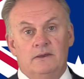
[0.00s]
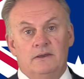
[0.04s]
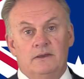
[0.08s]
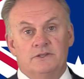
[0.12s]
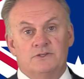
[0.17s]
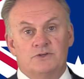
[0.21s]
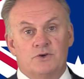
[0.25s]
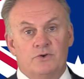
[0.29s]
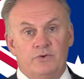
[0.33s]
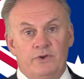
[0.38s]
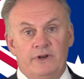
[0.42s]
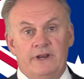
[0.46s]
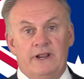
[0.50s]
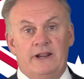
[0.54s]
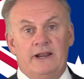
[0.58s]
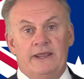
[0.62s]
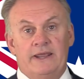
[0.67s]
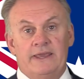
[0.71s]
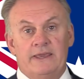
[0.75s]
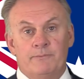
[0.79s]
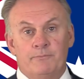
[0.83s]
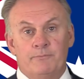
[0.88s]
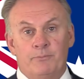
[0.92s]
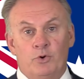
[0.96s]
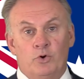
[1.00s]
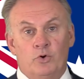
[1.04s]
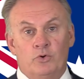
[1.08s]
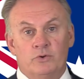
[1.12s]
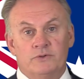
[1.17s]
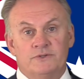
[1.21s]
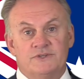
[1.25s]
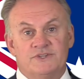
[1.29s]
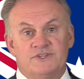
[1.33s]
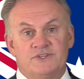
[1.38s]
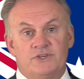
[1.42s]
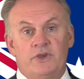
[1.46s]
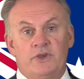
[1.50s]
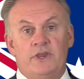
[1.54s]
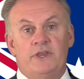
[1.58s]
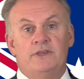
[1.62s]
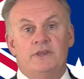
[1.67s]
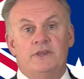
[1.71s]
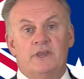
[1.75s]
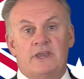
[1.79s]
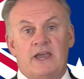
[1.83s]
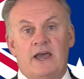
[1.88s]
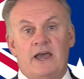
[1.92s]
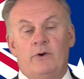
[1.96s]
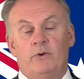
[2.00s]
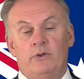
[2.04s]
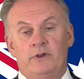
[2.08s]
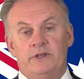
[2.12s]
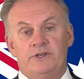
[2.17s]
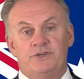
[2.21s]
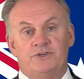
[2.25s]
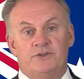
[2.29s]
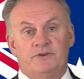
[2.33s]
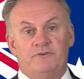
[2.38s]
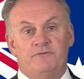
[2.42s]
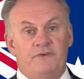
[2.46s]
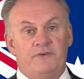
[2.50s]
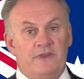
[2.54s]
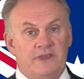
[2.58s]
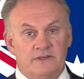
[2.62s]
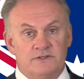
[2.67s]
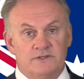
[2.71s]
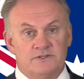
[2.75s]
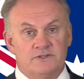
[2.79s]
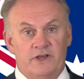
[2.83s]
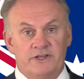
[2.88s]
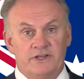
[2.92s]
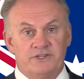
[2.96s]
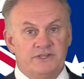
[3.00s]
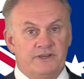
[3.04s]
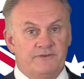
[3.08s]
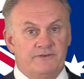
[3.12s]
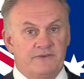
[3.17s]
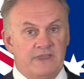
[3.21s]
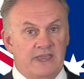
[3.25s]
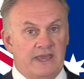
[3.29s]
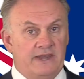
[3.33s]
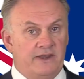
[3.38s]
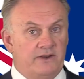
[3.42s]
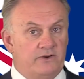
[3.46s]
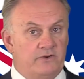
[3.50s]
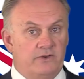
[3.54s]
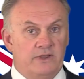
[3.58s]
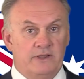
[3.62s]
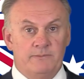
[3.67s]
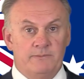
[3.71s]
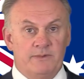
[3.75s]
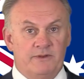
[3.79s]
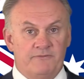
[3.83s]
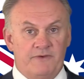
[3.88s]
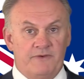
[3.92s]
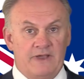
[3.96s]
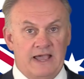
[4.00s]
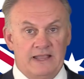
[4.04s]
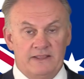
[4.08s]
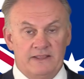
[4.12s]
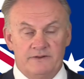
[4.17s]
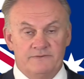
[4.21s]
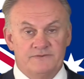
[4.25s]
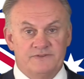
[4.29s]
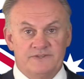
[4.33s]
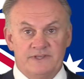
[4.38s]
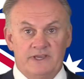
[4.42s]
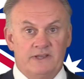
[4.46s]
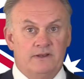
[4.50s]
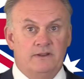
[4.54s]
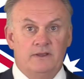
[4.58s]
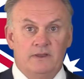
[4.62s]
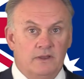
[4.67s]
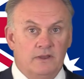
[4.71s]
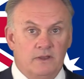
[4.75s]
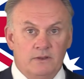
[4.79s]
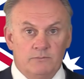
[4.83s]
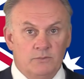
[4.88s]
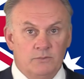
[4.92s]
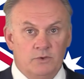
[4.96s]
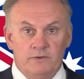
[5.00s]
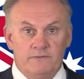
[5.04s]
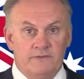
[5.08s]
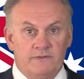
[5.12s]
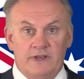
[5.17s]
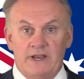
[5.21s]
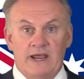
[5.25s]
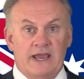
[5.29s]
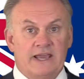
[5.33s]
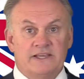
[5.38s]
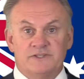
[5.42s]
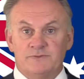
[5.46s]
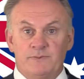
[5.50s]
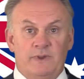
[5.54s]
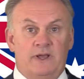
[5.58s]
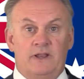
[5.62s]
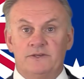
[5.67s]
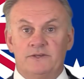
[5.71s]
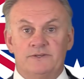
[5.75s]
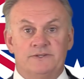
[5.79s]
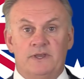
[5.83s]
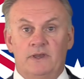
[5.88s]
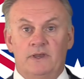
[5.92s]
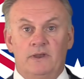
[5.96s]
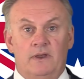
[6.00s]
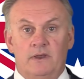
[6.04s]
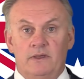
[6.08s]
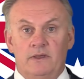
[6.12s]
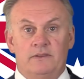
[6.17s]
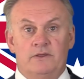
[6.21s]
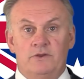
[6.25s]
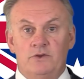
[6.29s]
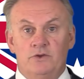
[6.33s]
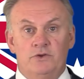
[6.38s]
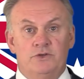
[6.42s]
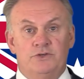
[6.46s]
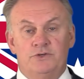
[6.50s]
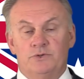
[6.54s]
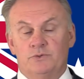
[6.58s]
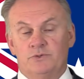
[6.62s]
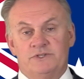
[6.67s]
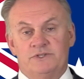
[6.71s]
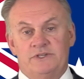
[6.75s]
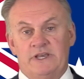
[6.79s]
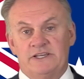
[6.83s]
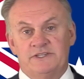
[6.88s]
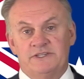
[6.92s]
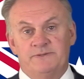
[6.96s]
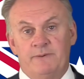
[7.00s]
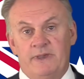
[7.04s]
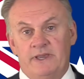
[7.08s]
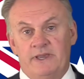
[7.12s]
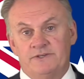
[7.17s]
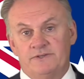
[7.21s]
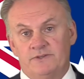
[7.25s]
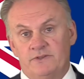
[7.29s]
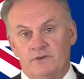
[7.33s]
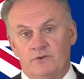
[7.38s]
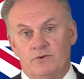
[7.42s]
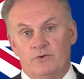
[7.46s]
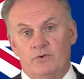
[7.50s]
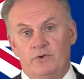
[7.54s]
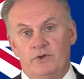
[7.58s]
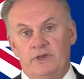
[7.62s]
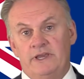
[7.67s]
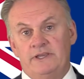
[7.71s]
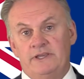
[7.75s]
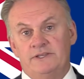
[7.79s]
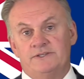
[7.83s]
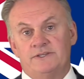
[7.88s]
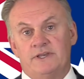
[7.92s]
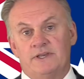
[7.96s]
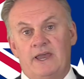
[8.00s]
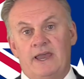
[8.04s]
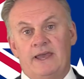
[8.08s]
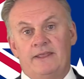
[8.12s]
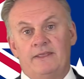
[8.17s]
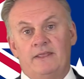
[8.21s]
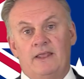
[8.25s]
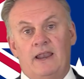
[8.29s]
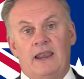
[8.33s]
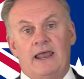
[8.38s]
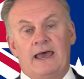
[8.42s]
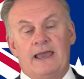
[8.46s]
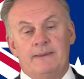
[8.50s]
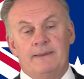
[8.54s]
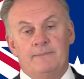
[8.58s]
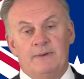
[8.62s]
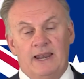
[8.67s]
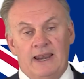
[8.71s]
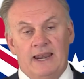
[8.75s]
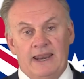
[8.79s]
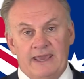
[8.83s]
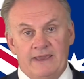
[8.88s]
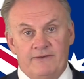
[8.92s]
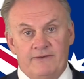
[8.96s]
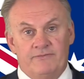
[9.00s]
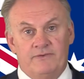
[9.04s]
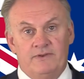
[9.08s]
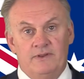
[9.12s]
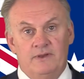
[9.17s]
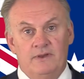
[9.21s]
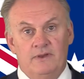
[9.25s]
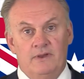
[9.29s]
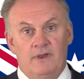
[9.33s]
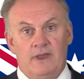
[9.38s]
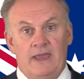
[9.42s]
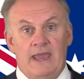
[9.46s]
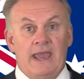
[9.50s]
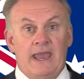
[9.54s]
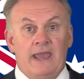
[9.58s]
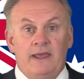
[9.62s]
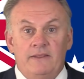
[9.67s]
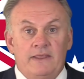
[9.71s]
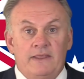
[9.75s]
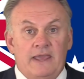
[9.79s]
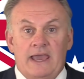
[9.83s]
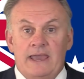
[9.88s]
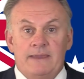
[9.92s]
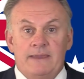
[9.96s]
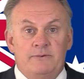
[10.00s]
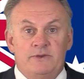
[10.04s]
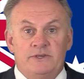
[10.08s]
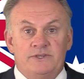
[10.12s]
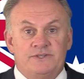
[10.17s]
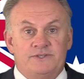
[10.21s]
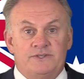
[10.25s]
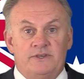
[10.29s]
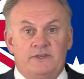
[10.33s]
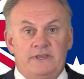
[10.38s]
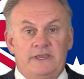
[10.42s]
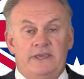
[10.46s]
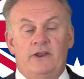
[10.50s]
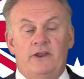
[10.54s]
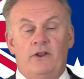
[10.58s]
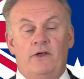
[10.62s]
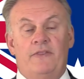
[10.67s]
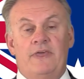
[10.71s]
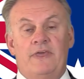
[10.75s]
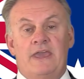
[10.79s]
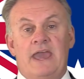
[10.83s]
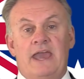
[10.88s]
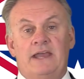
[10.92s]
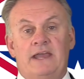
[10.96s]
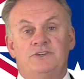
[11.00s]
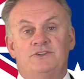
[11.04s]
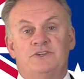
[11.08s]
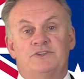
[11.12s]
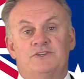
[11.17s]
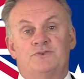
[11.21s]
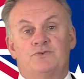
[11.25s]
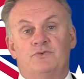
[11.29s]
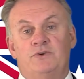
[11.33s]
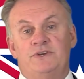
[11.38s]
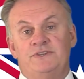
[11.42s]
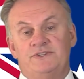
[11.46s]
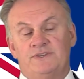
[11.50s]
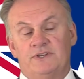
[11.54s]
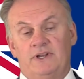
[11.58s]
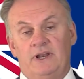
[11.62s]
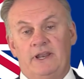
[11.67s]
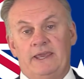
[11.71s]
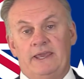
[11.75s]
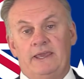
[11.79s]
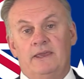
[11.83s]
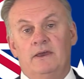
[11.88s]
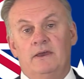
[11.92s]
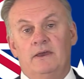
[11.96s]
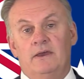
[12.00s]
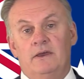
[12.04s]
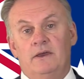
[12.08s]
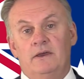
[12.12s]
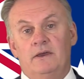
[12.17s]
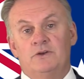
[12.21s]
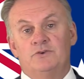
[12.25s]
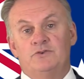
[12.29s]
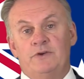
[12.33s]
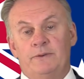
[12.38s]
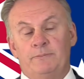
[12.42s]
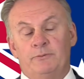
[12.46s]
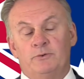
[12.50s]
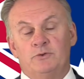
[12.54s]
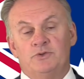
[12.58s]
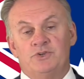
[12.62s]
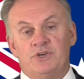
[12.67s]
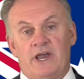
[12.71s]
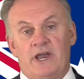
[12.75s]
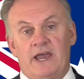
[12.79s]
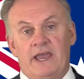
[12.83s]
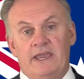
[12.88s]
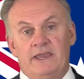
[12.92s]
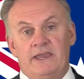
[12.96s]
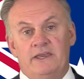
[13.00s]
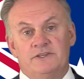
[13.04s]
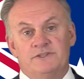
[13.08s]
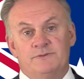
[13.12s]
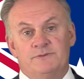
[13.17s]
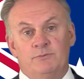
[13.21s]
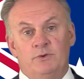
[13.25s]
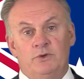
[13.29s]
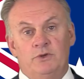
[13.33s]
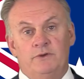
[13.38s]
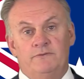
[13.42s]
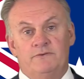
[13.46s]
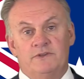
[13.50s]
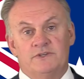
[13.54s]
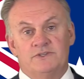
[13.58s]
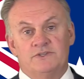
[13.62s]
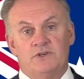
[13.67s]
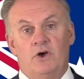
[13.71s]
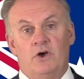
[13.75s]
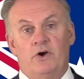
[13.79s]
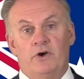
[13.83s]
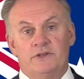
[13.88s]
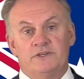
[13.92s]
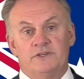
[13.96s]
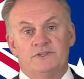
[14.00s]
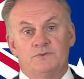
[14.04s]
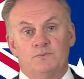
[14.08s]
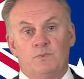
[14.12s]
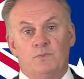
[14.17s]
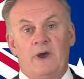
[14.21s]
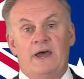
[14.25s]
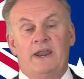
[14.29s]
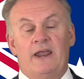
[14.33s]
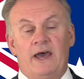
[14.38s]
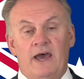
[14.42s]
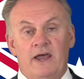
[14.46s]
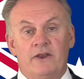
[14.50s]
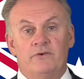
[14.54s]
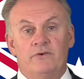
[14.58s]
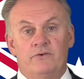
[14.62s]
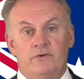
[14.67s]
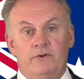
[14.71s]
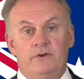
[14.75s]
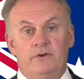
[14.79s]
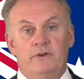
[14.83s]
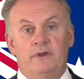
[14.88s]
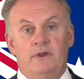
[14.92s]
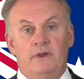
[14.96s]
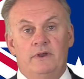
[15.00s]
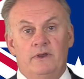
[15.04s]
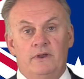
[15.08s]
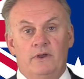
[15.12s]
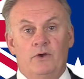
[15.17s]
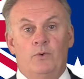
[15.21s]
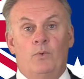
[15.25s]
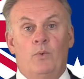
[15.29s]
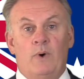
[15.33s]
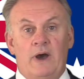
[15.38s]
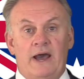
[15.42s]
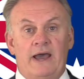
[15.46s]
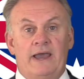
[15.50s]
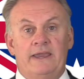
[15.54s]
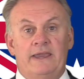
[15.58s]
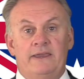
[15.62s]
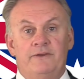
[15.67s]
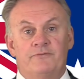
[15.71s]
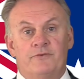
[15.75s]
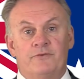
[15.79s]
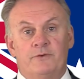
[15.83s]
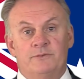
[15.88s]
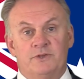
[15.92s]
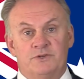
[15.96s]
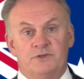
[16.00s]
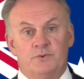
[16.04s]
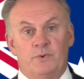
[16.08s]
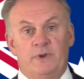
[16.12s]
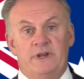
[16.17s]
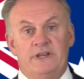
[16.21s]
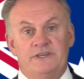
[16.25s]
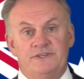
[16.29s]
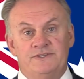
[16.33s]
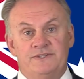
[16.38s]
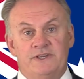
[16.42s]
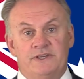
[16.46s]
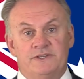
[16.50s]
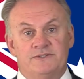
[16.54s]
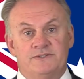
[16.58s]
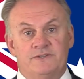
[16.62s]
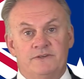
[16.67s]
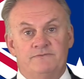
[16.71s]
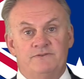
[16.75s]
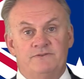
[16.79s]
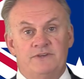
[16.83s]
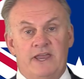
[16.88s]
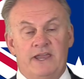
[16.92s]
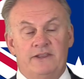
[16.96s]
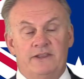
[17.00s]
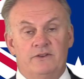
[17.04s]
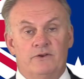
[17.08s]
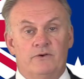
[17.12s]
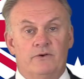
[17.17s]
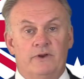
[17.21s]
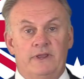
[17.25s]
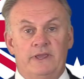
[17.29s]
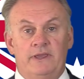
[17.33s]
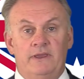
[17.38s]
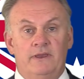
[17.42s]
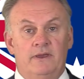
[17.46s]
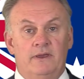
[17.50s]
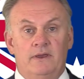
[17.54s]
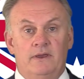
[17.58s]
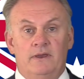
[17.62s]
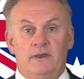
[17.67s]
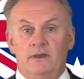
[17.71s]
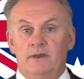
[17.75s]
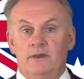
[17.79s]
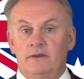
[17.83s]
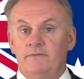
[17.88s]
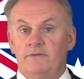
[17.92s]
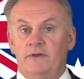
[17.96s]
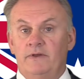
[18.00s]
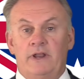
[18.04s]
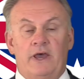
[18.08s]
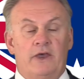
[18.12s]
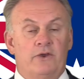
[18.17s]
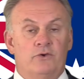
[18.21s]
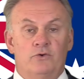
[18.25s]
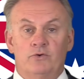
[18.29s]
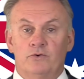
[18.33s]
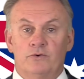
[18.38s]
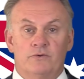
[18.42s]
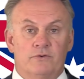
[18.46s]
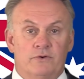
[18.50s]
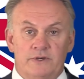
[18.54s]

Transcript: It's critically important. Senior coalition figures like Jeff Kennett and Ian Macfarlane have said move the day, as well as the usual suspects, the Greens and the Labor left. And the ABC in on the act just recently. Triple J has moved its hottest 100 away from the 26th of January for no good